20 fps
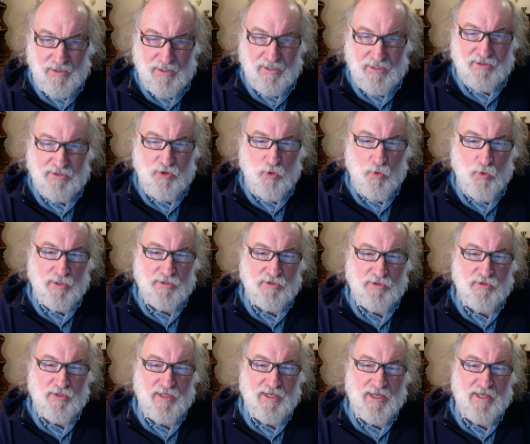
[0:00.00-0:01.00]
It's going
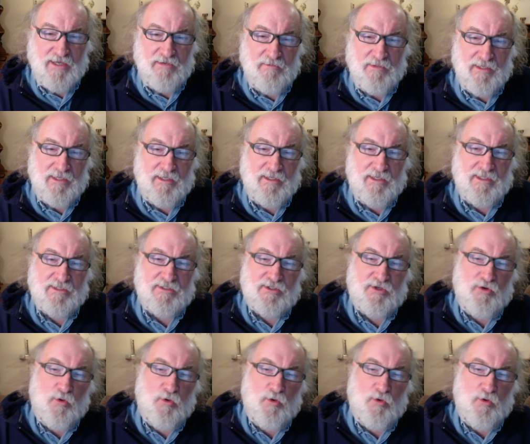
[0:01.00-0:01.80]
to the enemy. It's